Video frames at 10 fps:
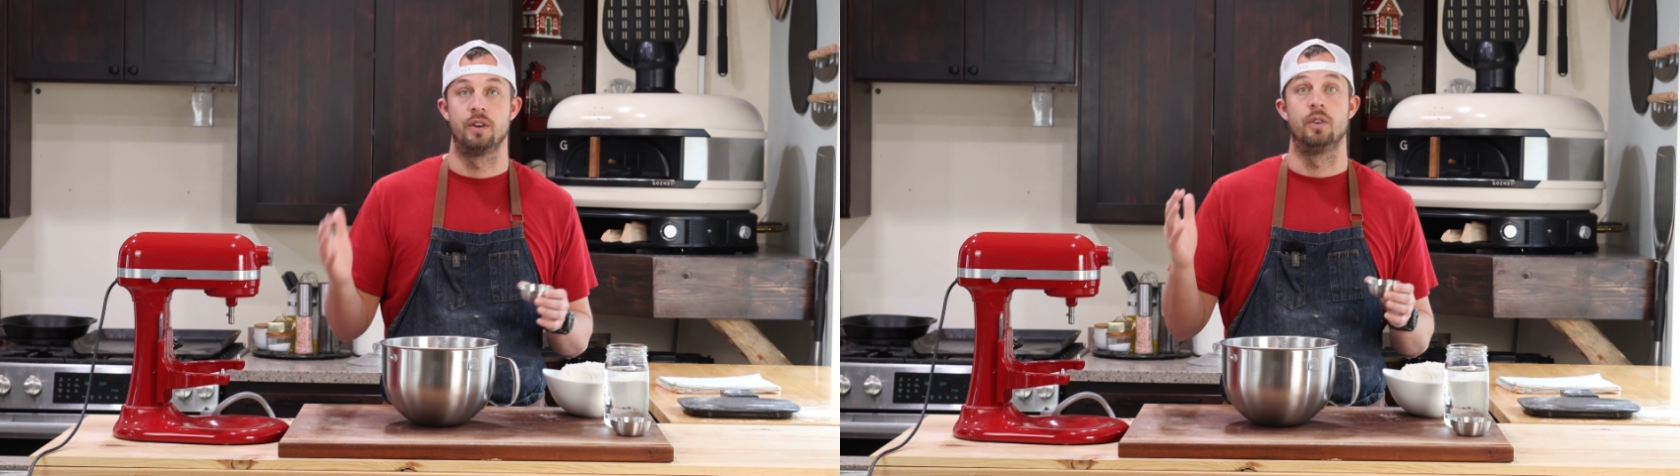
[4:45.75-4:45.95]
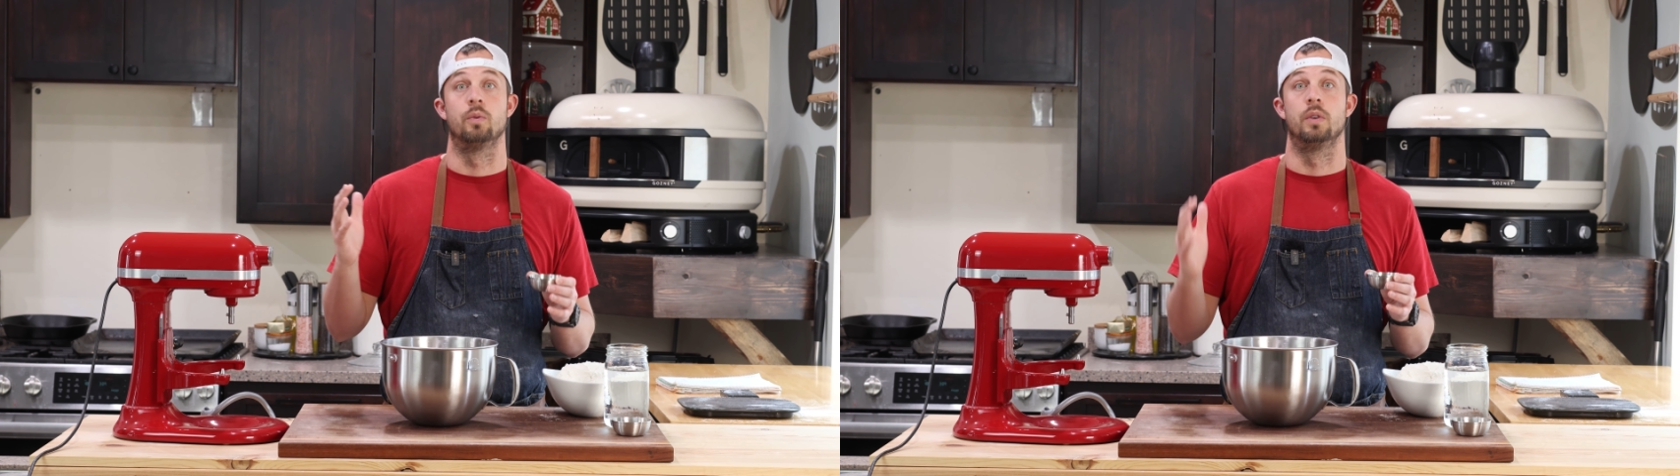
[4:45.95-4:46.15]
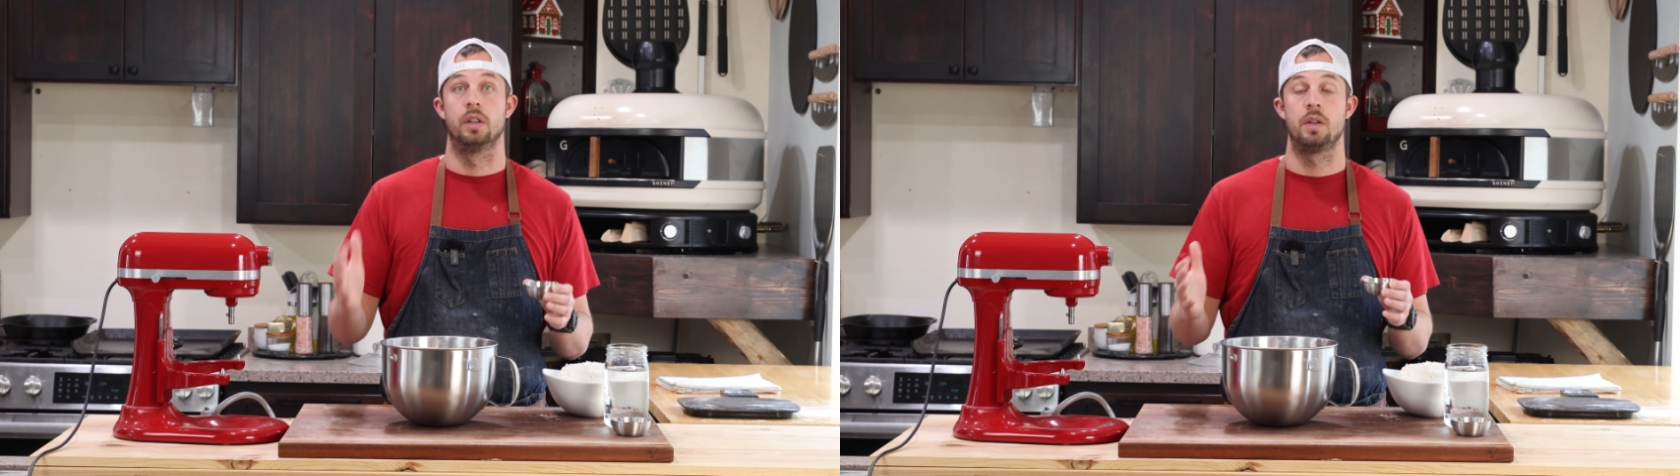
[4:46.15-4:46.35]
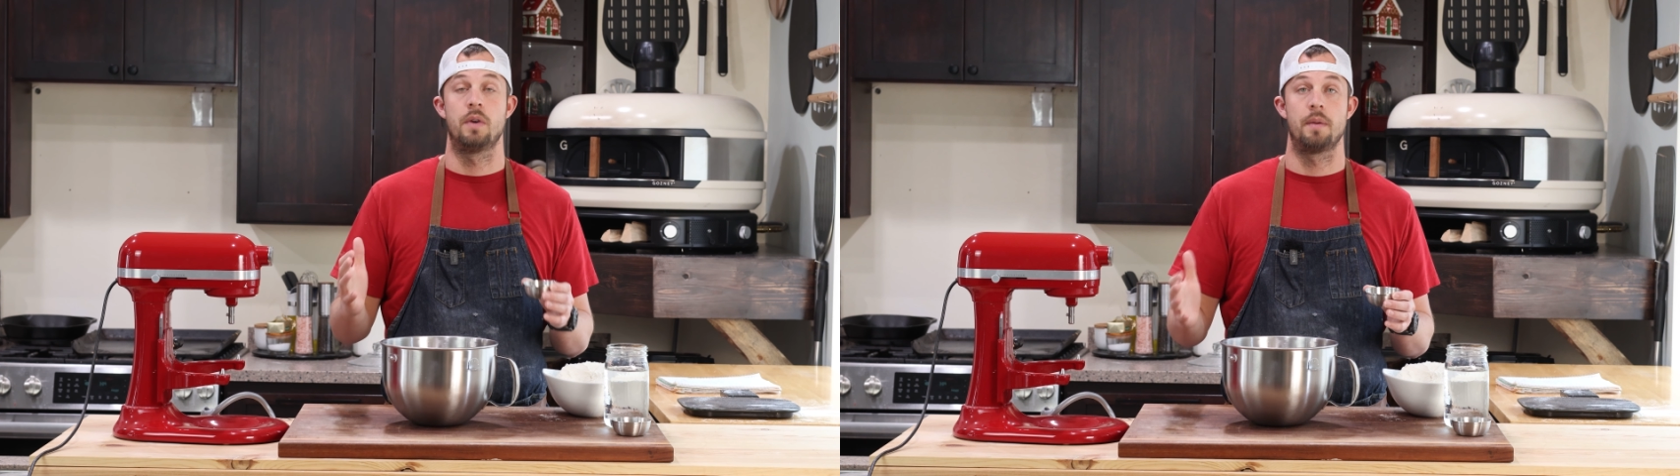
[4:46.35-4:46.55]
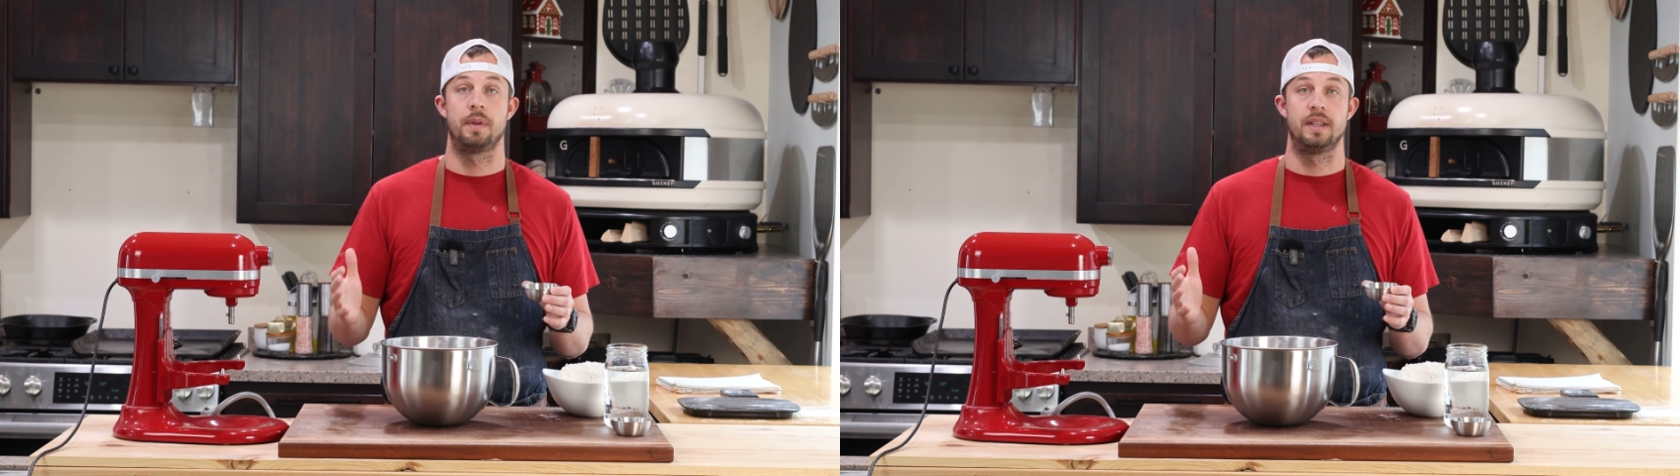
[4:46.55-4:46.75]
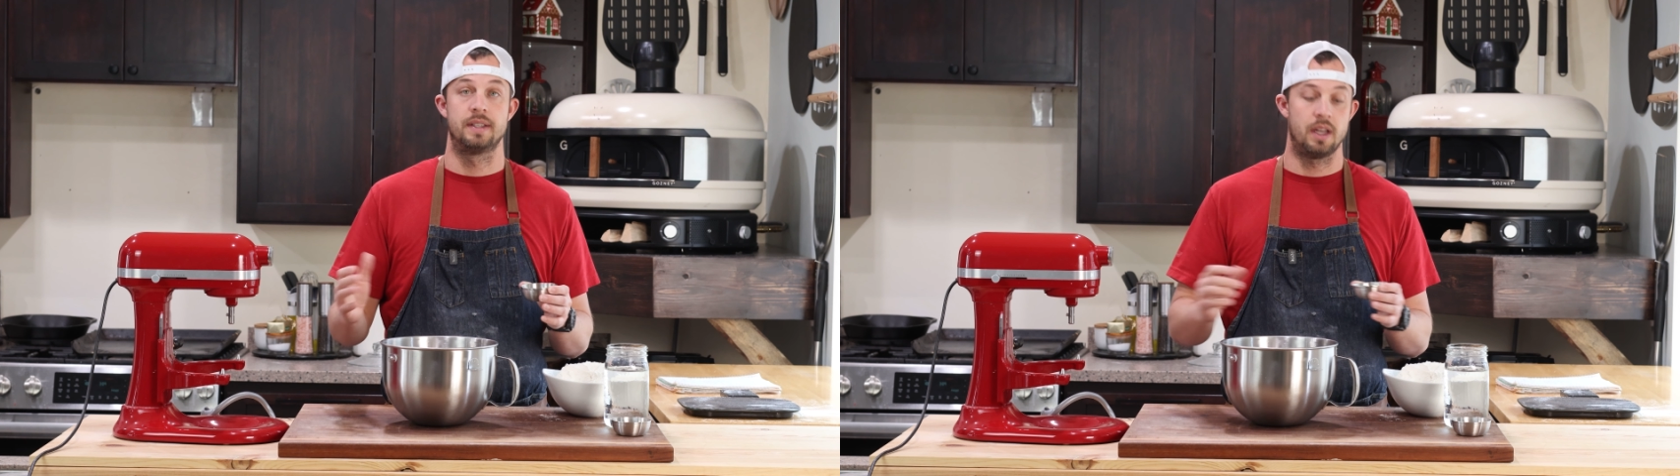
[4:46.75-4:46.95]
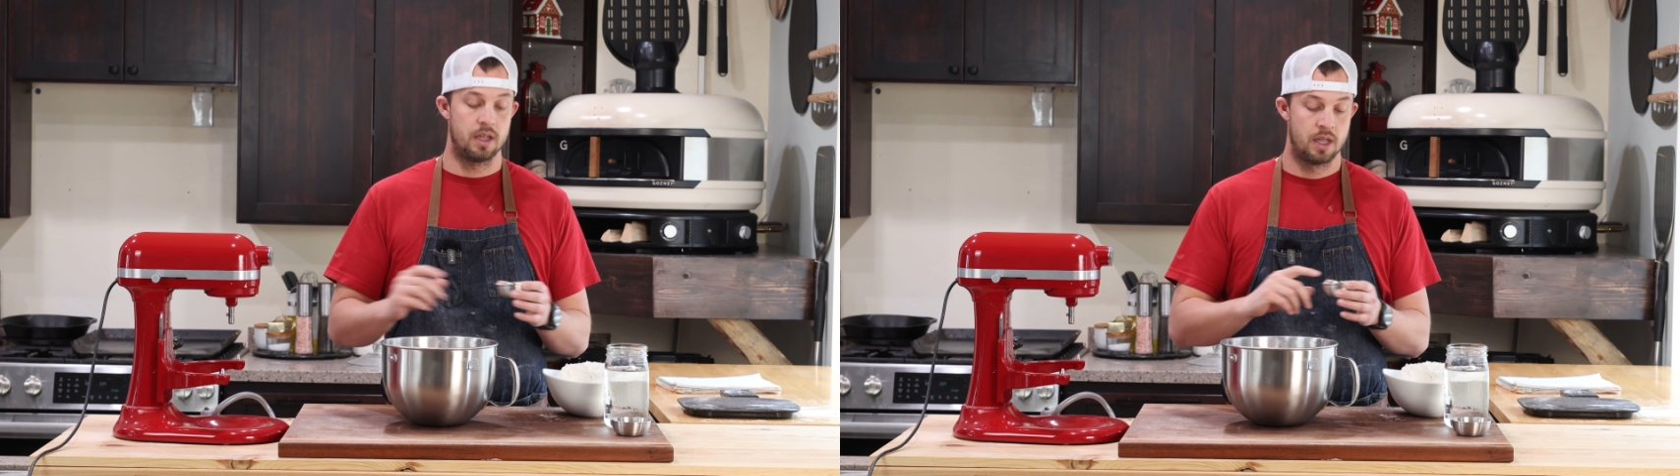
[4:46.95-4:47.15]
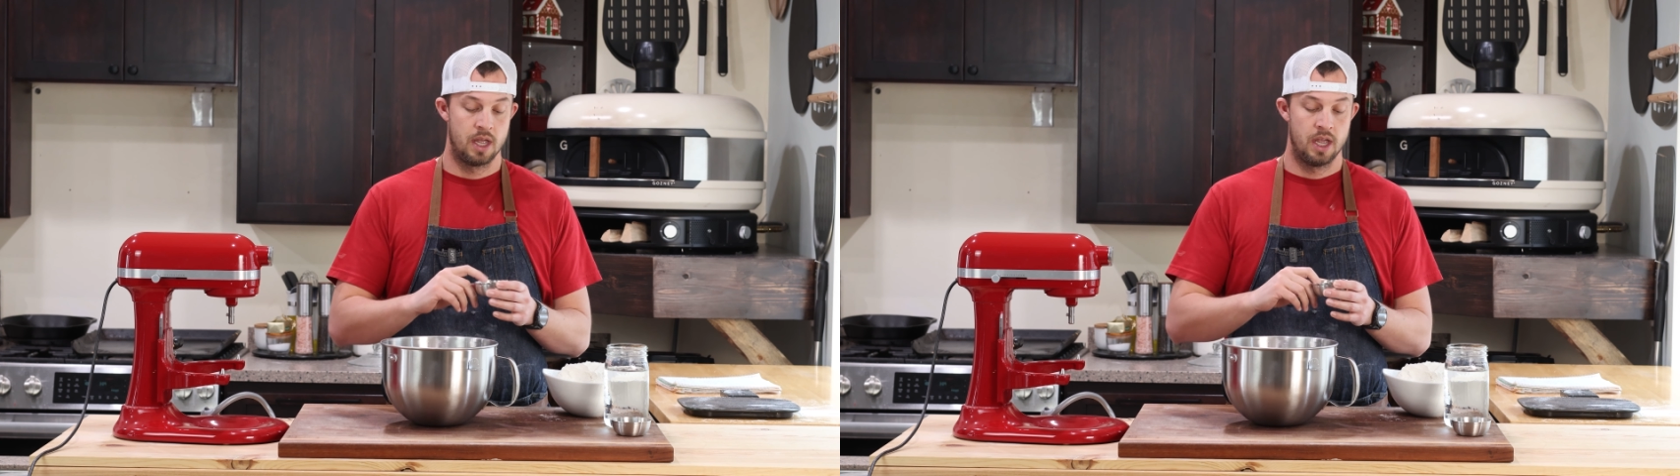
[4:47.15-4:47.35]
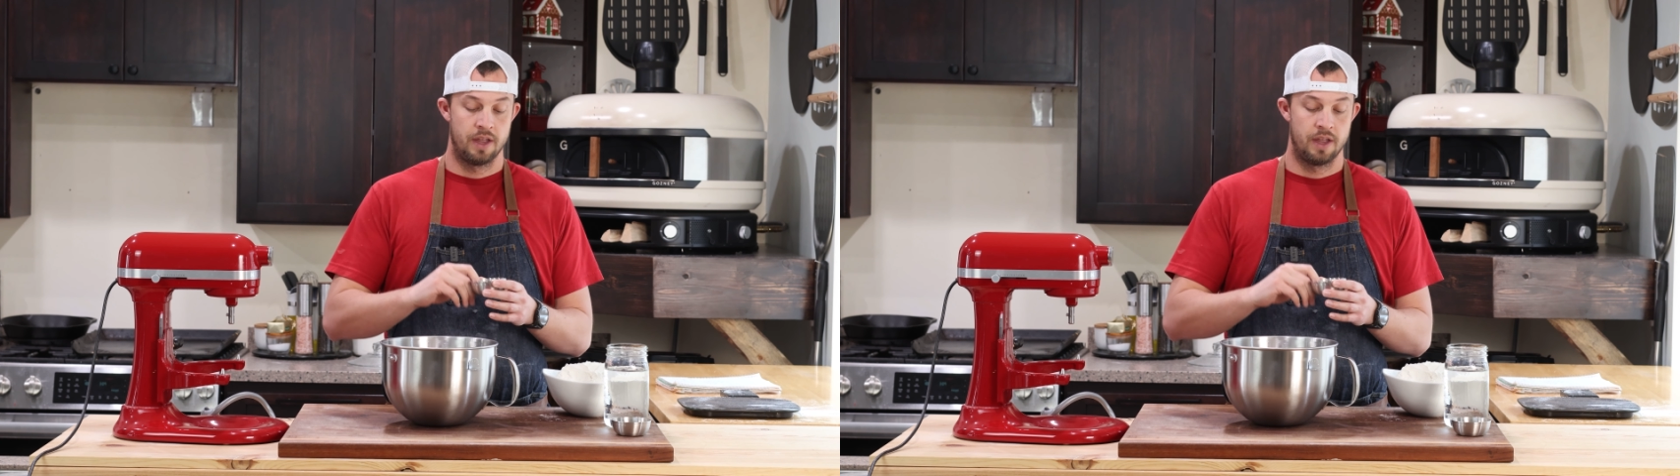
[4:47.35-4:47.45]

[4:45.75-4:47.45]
and you really want pizza,